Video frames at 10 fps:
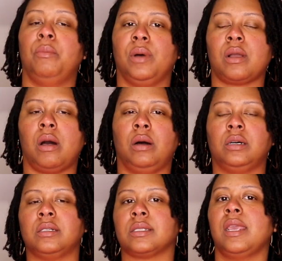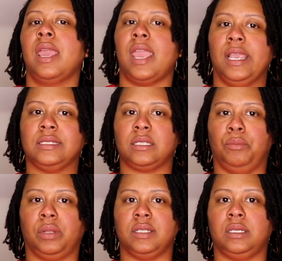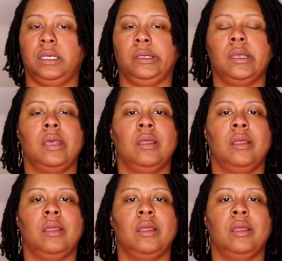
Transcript: McCalls, and Simplicity.